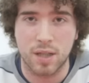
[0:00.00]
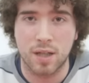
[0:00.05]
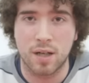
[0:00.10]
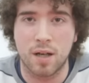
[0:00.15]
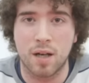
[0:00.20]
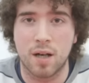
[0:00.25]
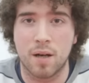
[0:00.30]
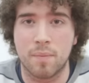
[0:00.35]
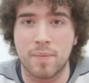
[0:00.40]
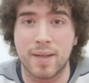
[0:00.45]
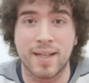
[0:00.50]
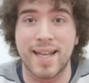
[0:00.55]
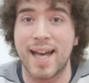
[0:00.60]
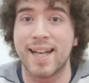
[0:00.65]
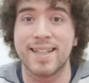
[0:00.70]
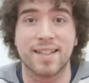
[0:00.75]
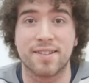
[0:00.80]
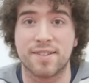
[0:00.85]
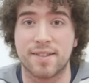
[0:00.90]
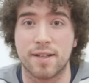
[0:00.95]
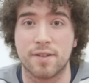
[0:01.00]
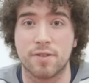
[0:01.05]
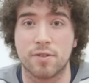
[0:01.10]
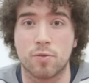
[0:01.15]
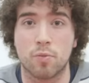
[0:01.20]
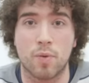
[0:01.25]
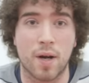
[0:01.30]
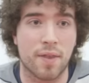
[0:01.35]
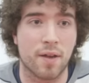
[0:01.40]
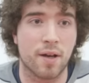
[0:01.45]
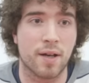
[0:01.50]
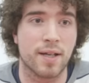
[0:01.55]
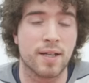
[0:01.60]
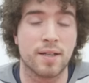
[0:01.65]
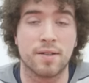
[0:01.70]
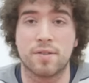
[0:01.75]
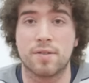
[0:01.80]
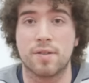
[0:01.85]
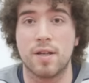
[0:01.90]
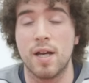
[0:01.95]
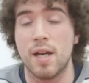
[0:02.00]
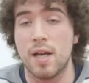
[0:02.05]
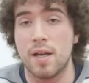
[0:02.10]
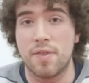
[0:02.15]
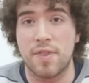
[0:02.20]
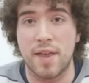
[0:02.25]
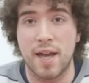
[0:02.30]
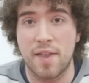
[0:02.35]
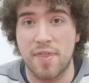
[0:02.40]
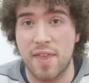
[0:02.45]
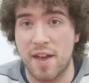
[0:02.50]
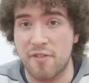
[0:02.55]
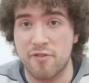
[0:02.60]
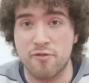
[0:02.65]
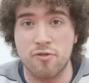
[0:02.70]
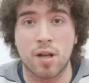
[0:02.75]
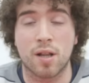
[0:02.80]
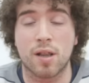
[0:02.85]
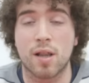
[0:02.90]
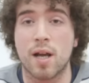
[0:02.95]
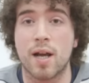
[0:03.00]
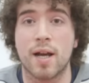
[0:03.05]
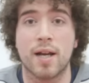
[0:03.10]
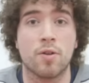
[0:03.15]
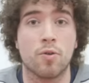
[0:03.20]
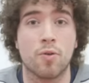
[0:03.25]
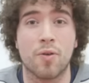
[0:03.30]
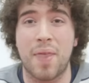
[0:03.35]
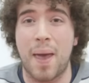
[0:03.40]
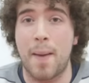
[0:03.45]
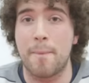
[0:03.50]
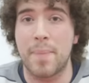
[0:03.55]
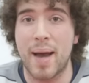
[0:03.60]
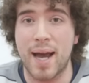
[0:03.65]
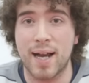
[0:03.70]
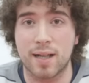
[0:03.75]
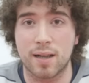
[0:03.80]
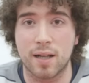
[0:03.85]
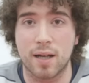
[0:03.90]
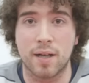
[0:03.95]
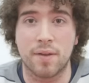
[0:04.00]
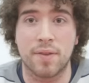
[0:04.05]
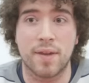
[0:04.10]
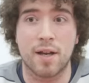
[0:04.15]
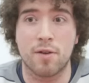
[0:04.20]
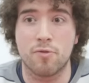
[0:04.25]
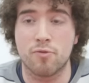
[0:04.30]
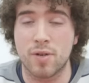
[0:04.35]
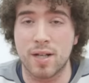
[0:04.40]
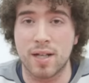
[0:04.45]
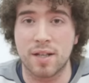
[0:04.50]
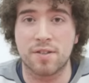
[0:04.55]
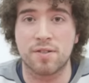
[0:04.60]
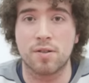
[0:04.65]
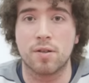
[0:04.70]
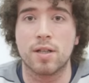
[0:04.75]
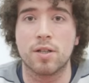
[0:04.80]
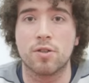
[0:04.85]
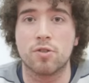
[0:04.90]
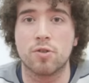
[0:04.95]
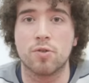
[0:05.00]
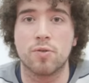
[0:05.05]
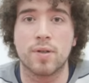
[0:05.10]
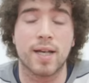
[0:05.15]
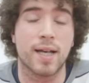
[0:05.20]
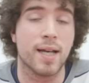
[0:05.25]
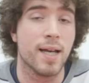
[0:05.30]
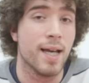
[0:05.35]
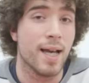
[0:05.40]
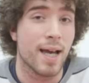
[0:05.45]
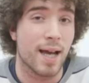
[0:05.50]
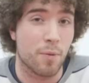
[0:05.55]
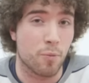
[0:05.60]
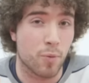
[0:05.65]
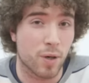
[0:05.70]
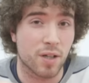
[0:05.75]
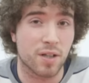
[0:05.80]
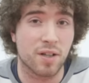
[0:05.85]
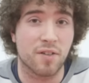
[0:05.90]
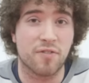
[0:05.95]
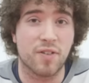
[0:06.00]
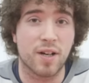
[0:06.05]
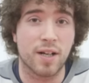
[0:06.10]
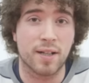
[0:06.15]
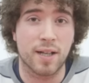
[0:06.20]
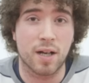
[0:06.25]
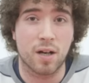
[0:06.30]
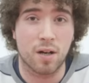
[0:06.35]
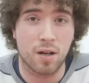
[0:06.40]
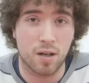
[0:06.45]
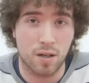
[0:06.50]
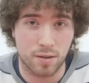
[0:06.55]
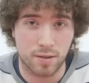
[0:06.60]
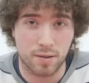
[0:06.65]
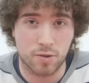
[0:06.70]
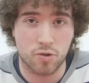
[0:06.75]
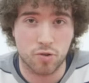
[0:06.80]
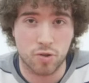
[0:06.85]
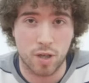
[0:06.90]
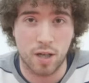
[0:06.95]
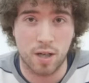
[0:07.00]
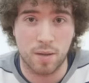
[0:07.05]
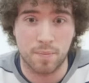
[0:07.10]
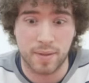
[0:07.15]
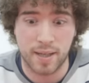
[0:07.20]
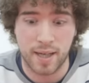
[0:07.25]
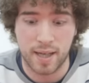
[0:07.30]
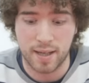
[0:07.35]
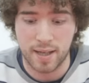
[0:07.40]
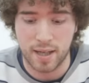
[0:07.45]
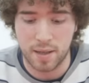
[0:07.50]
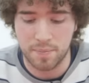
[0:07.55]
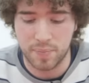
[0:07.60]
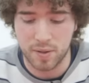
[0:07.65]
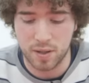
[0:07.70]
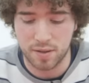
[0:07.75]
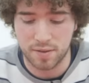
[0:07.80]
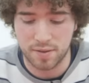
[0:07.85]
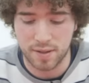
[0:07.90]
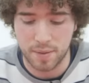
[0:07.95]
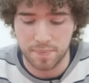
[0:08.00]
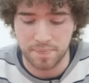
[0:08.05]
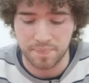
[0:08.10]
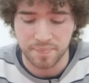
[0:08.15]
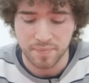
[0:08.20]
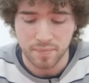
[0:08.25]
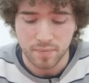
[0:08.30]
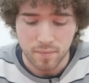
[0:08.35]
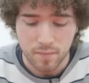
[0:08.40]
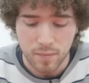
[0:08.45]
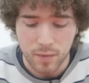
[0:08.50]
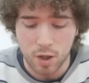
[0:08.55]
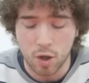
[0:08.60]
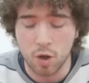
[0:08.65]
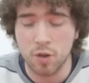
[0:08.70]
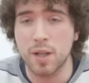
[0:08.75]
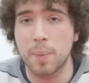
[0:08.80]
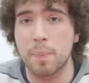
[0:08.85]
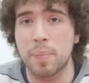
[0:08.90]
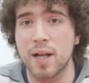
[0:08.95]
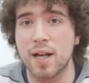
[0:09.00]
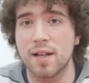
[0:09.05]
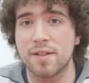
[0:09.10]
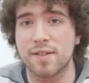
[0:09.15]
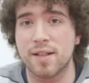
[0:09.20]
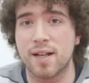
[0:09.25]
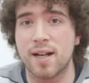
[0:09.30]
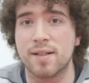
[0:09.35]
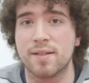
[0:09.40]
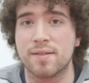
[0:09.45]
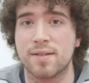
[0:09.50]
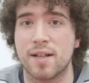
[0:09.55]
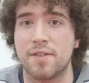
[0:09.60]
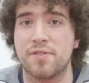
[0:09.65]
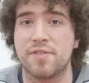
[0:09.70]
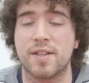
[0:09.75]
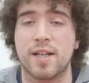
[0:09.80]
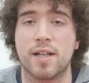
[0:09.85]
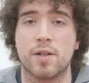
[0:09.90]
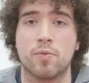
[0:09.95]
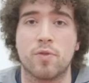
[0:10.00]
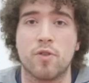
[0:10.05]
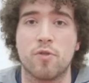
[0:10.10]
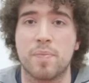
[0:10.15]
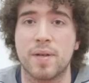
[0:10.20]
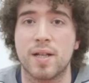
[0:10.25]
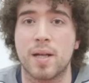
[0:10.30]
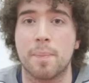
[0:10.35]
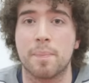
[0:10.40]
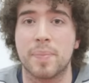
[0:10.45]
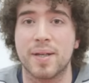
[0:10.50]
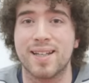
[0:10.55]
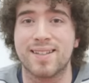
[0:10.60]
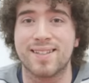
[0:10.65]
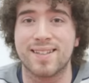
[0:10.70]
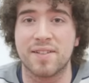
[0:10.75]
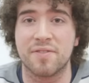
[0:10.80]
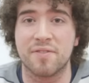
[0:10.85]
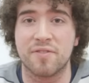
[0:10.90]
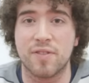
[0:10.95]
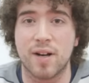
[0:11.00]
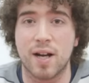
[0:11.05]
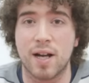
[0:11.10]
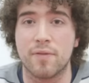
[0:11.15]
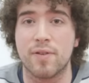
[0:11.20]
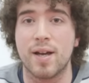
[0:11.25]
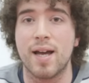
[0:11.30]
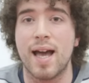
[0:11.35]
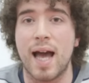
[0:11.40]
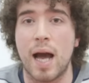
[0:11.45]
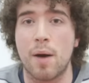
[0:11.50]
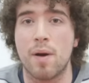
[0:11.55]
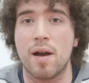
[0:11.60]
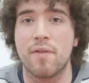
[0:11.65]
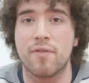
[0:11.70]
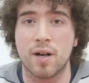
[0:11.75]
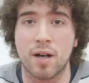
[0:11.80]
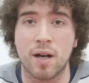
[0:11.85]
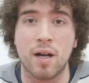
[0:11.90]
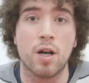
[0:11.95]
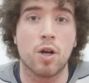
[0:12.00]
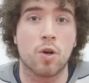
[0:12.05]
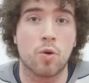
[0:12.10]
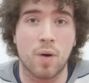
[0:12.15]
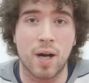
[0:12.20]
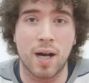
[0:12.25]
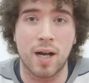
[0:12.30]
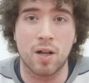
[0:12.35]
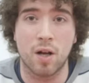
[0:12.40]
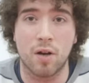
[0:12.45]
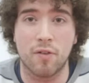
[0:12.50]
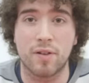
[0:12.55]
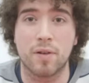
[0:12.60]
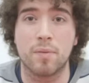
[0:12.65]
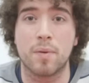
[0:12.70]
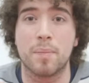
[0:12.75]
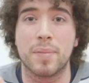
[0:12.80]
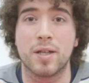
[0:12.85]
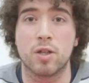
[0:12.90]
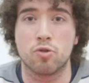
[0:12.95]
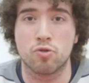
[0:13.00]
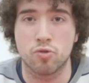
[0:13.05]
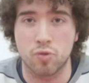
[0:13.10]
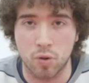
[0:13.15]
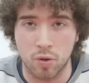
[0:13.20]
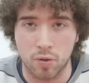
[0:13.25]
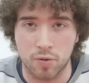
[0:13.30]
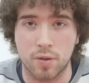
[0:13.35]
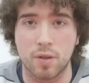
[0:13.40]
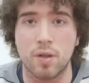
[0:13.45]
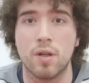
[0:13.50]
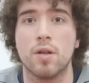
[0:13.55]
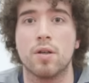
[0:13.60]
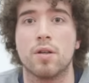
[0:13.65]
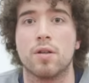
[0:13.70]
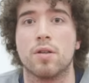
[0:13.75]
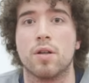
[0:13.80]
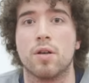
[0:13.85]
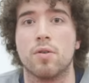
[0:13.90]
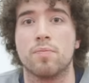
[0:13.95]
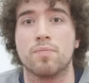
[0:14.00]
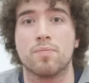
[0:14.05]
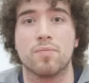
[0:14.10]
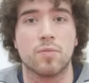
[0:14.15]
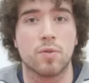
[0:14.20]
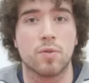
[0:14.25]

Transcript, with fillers: um, in any sense, whether it's their, their front line or their back line. They're a really solid unit, and we're going to find it hard um, get, getting past them. On the plus side, as I've said, we've been unbeaten in five. However, quite a lot of them have been draws. You know,